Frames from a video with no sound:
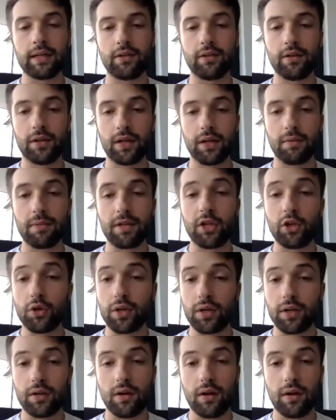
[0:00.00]
they're going to be
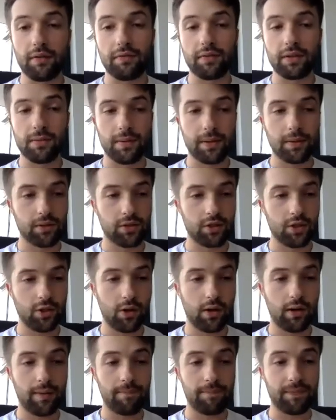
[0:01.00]
good enough to be able to start.